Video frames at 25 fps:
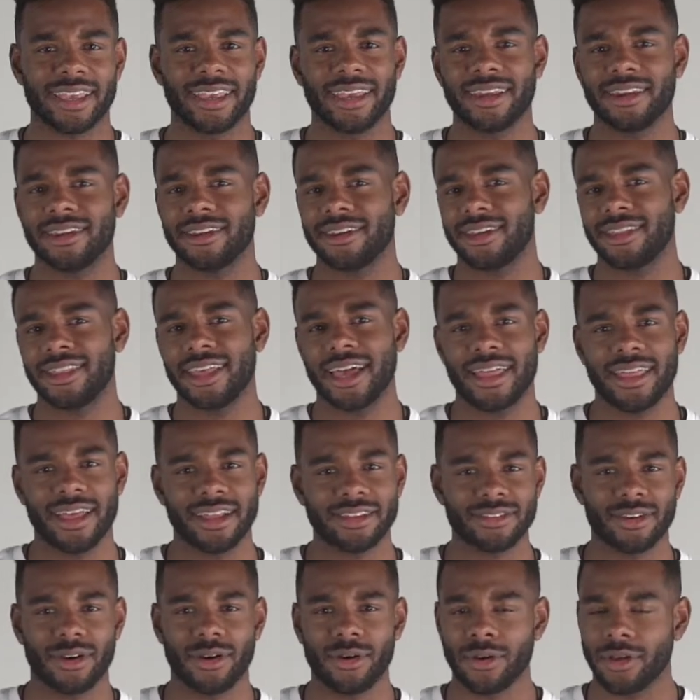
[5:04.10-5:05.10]
get into that,
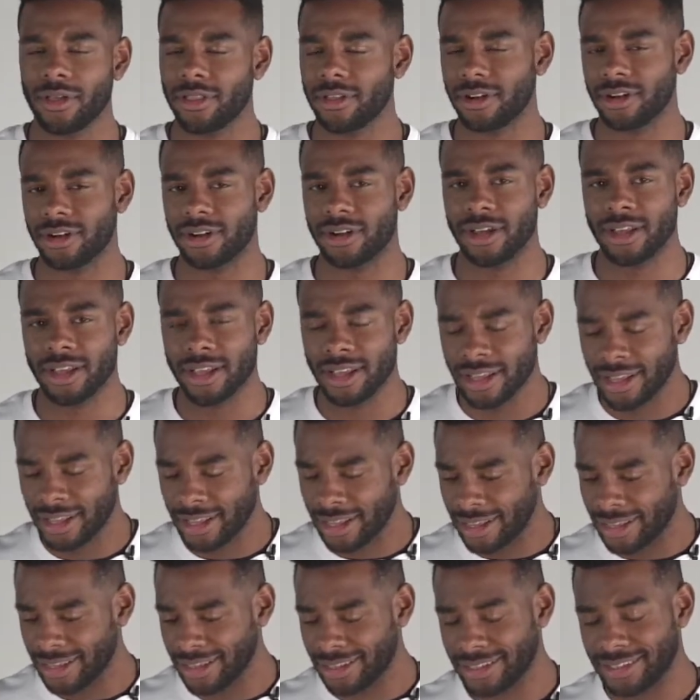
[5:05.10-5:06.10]
that's a whole other
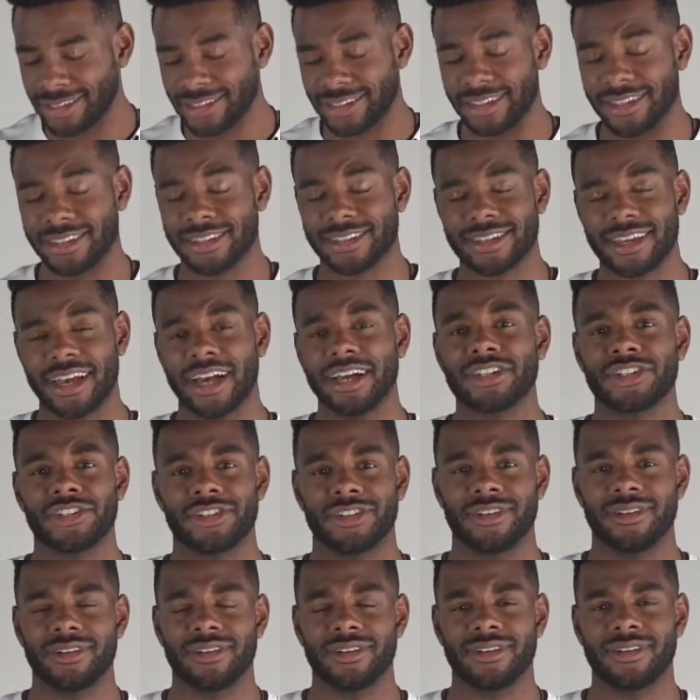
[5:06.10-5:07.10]

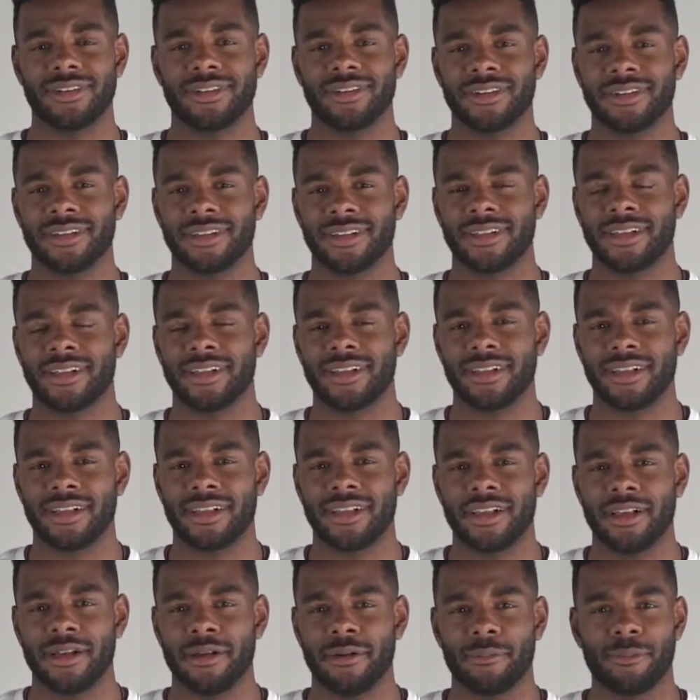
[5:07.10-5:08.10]
discussion.
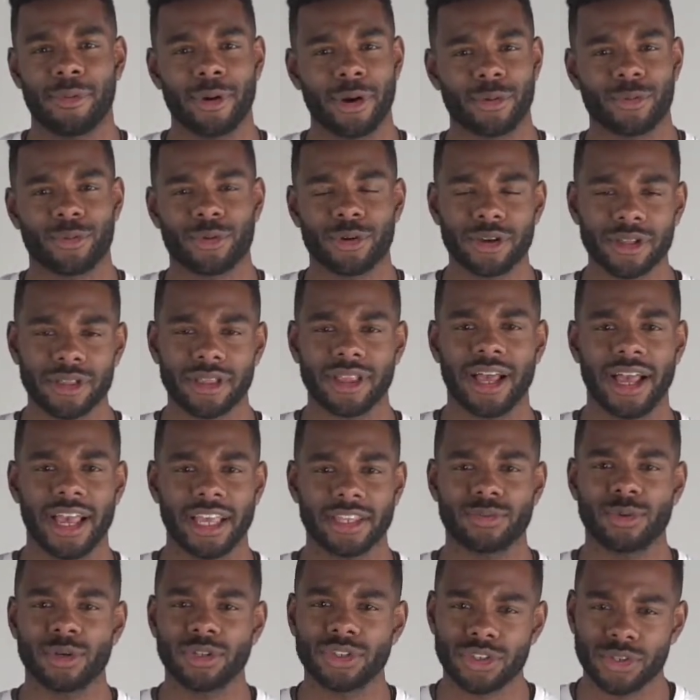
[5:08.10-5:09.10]
But
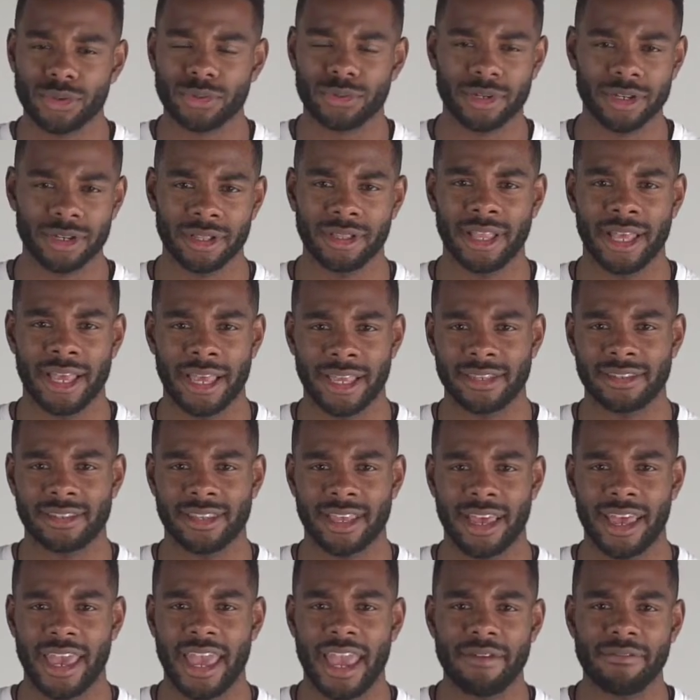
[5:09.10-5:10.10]
once you realize
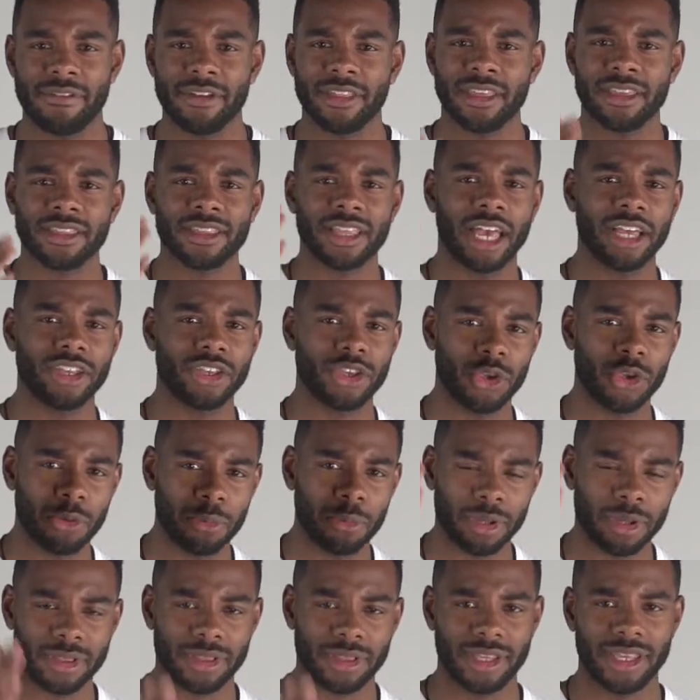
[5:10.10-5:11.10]
that everything that you
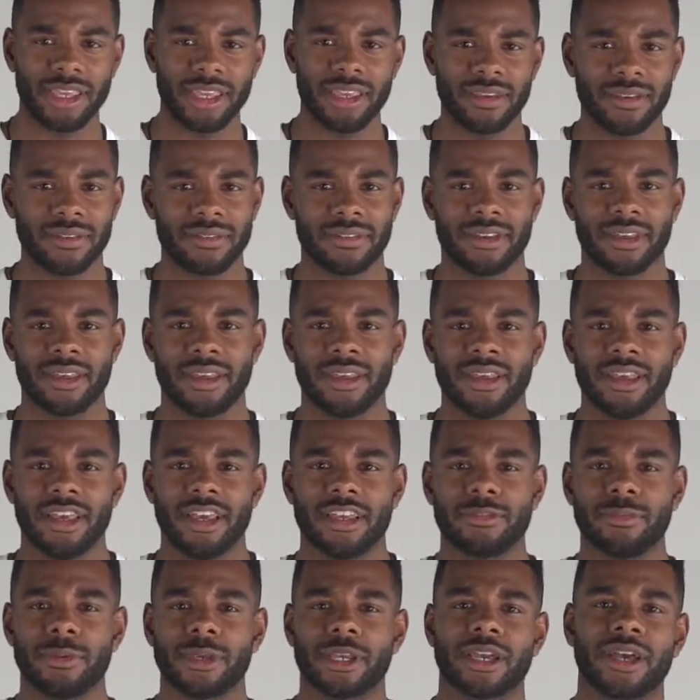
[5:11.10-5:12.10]
believe
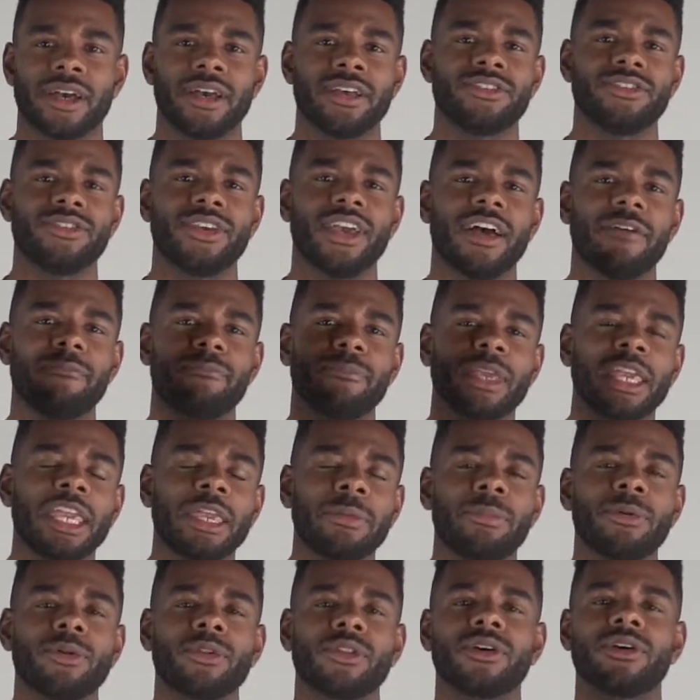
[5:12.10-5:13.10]
is because you have
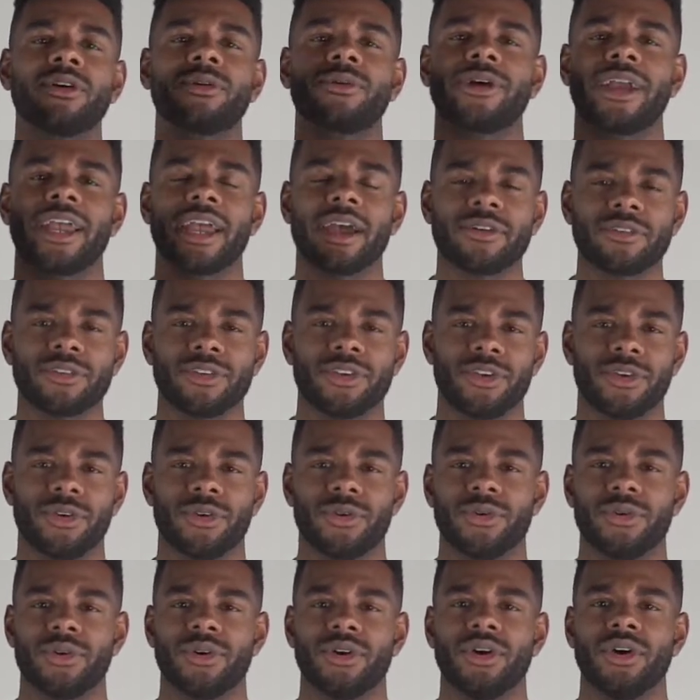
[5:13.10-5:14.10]
people around
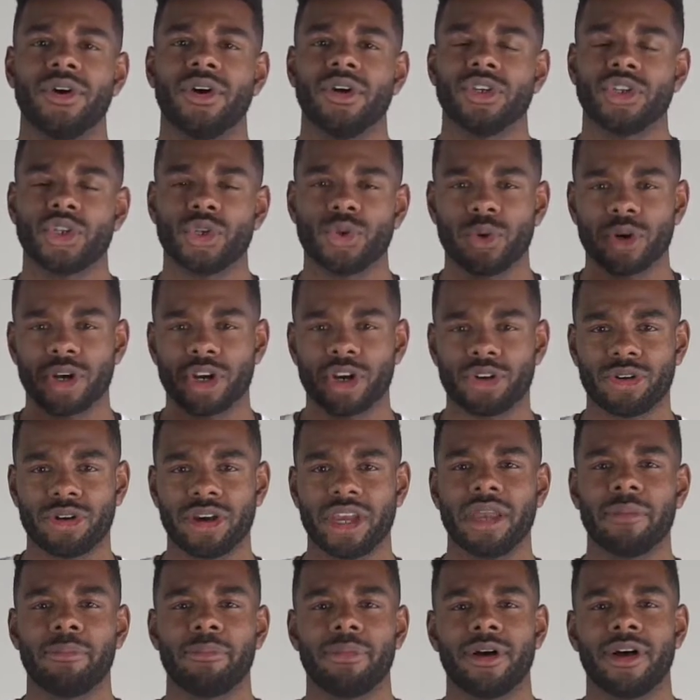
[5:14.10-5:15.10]
you to
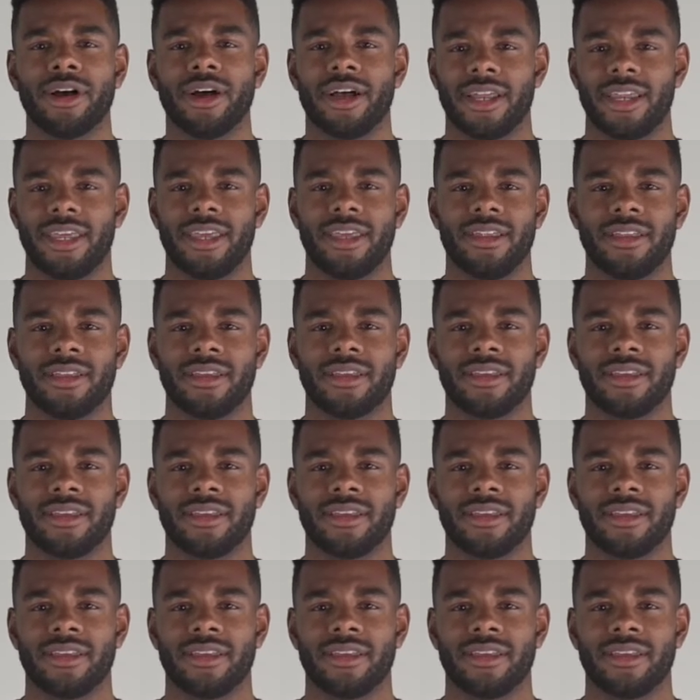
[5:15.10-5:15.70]
agree upon it,